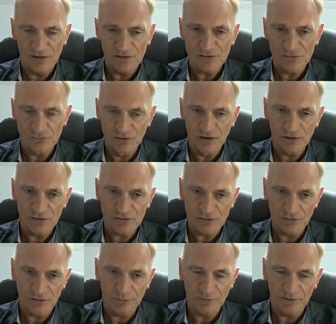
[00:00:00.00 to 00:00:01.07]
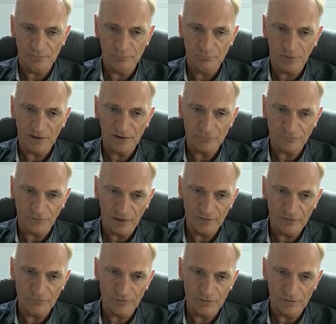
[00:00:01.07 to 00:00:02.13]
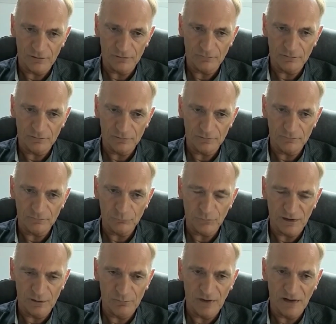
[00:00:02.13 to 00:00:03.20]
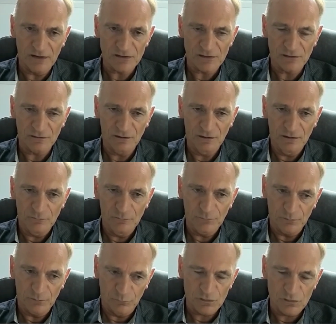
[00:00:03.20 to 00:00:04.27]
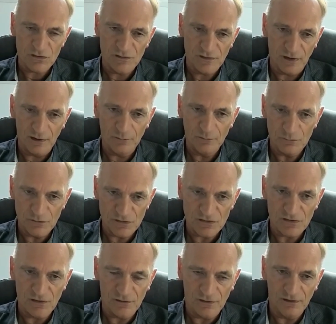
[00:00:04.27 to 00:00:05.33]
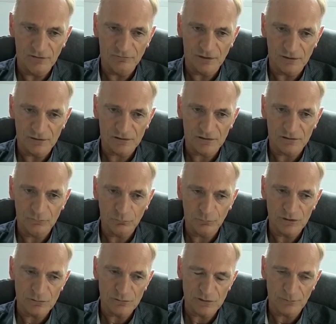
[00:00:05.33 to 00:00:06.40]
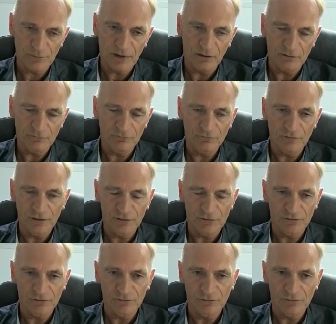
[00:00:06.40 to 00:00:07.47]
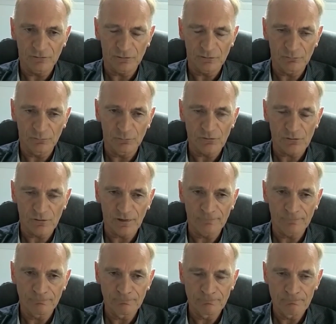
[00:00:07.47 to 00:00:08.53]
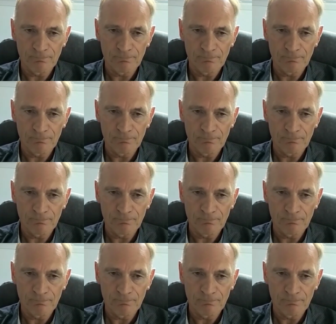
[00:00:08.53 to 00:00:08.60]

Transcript: She really should have been back 5 that get mentioned, but most of the time it was just the 3 of us, which was a bit unfair on both of them.